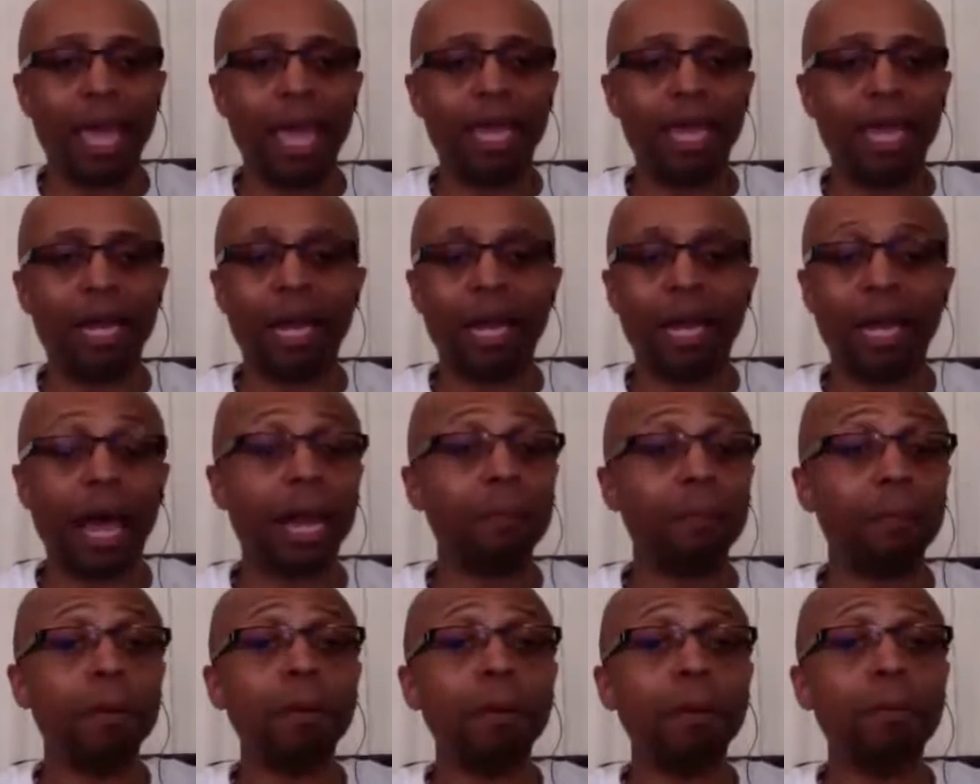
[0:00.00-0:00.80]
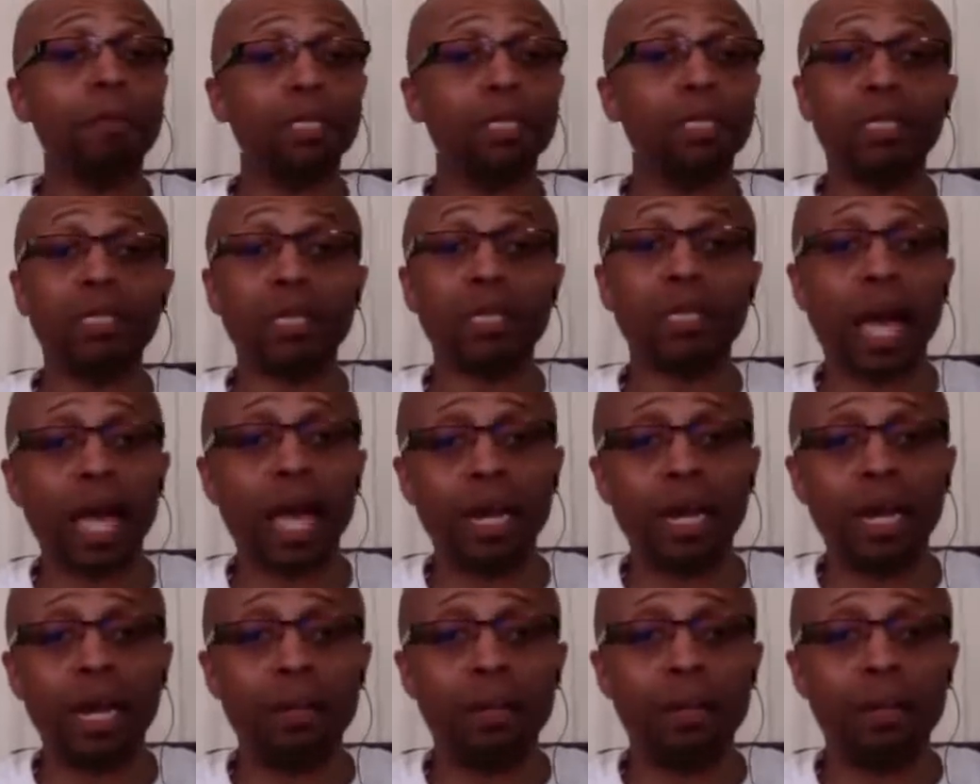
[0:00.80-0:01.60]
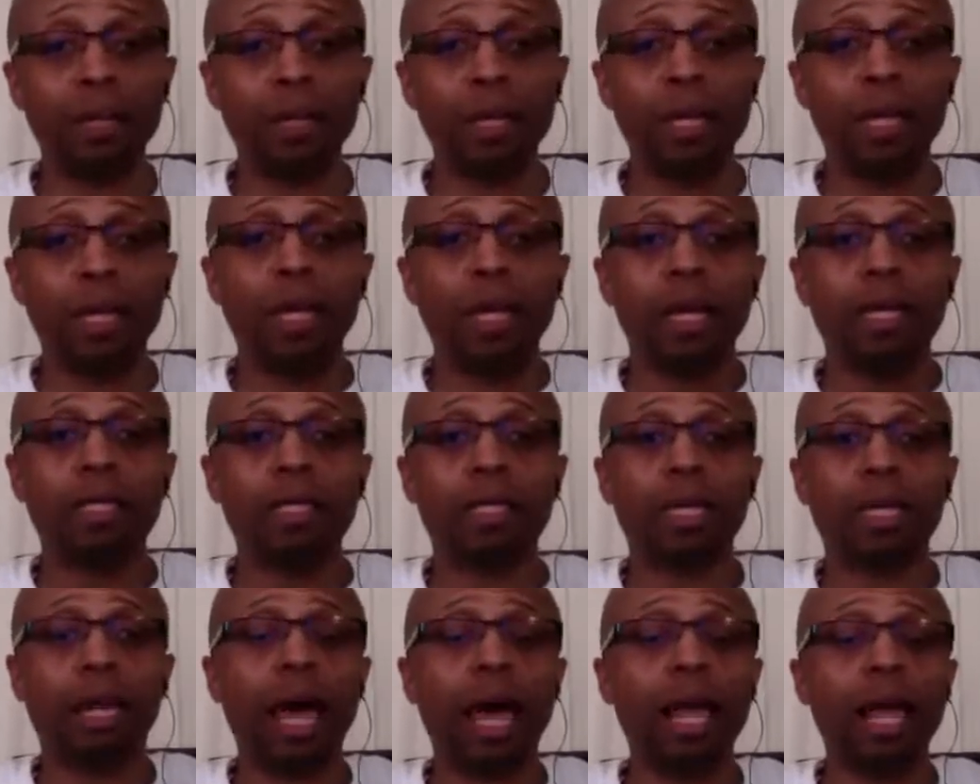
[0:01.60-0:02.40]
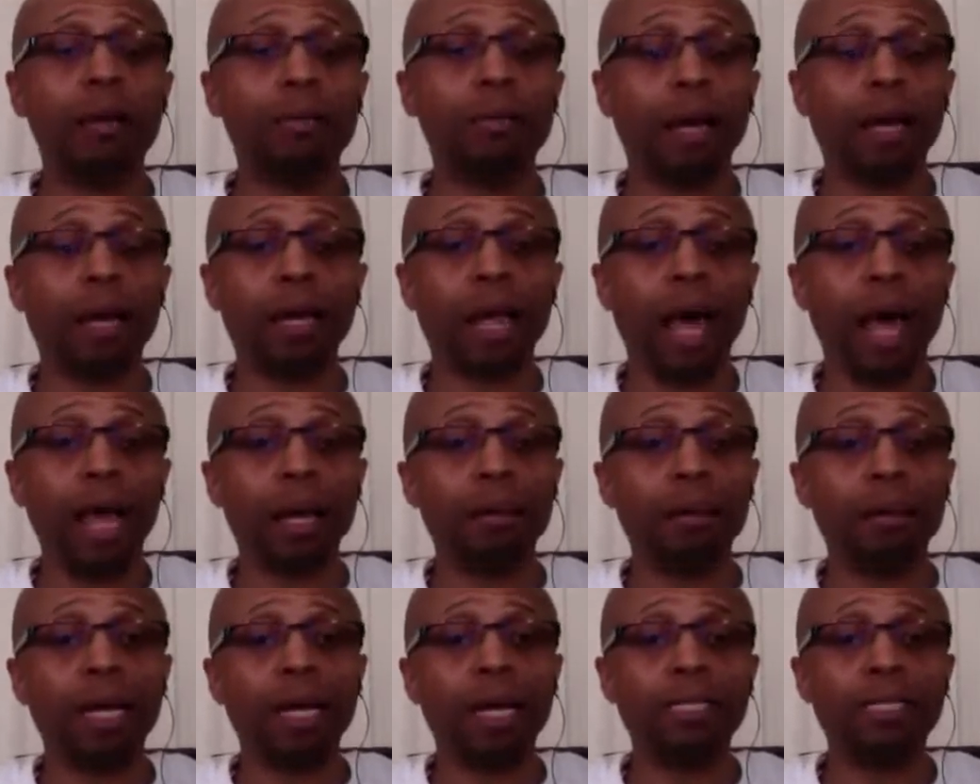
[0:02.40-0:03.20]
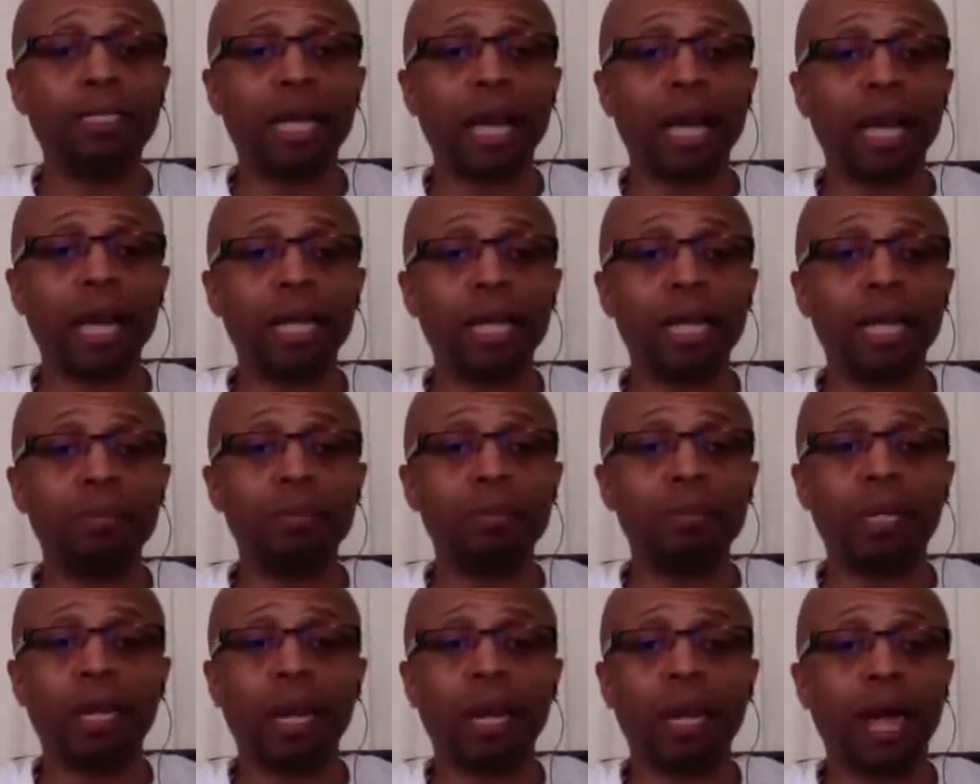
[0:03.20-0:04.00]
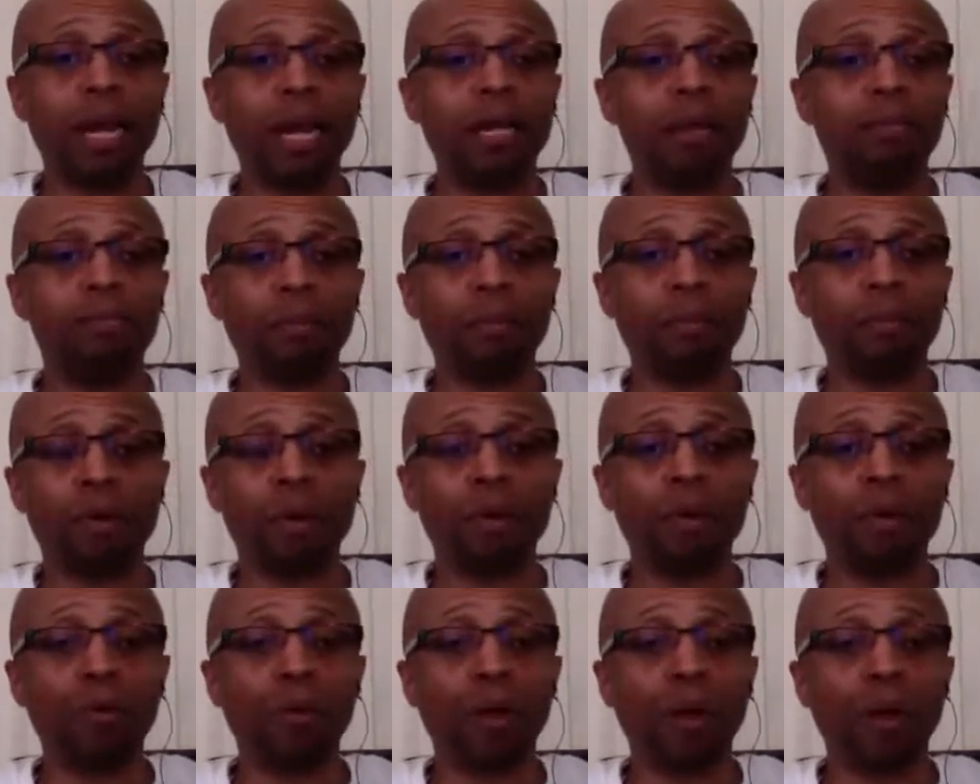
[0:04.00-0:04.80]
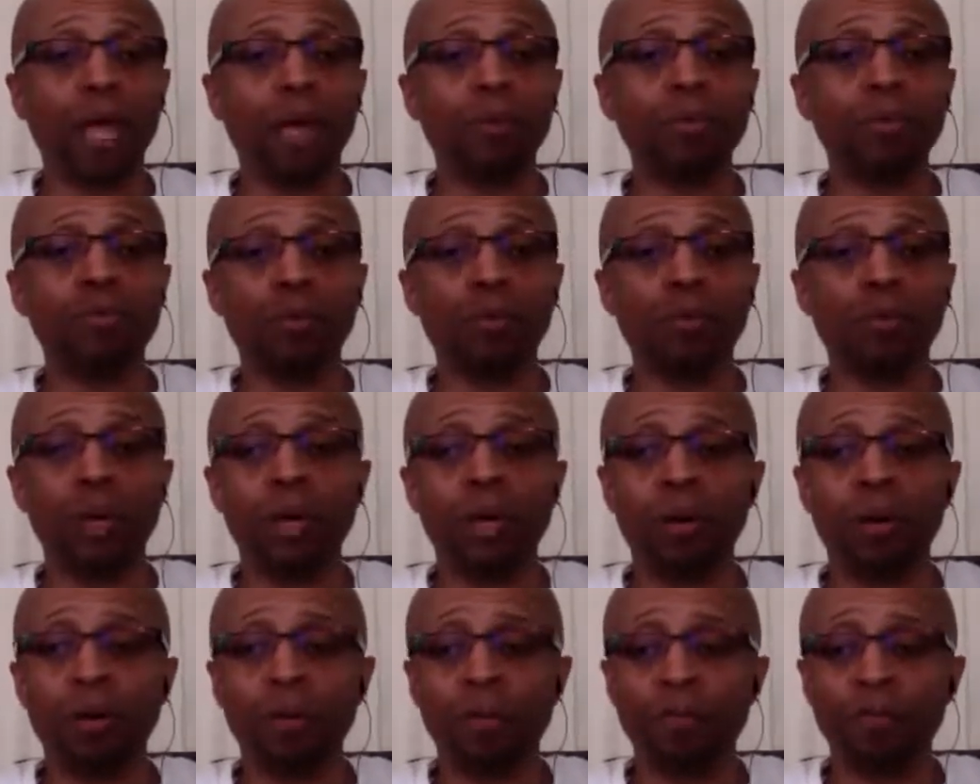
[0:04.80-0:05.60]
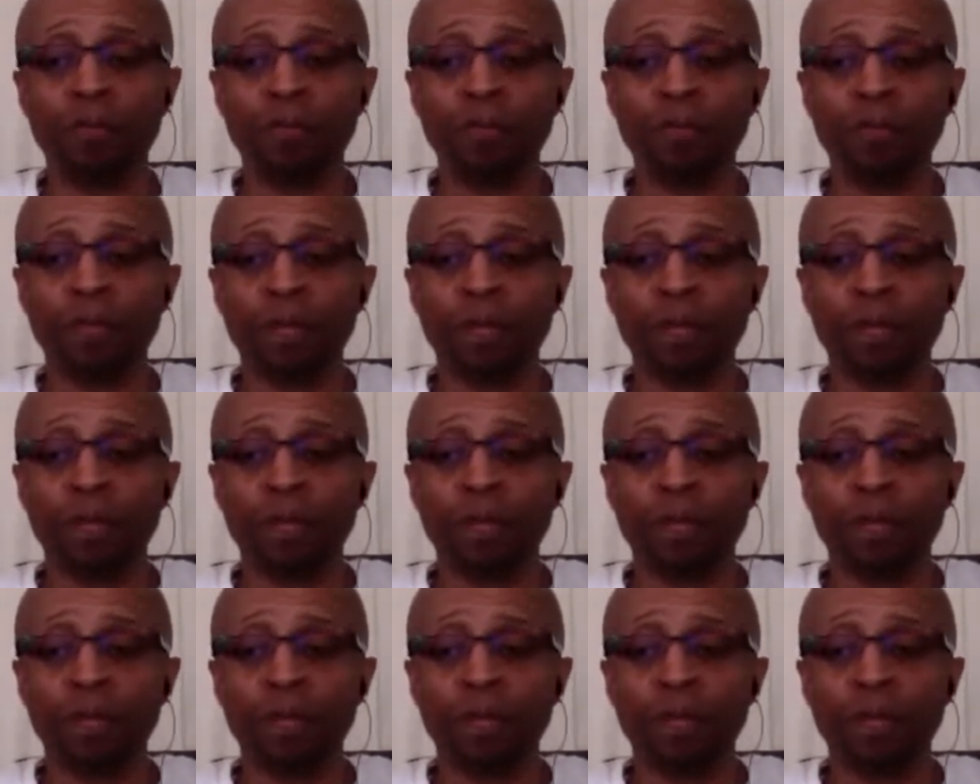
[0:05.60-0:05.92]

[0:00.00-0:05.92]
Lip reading: And a lot of people just sign up. Because a lot of my sign-ups in a lot of different programs the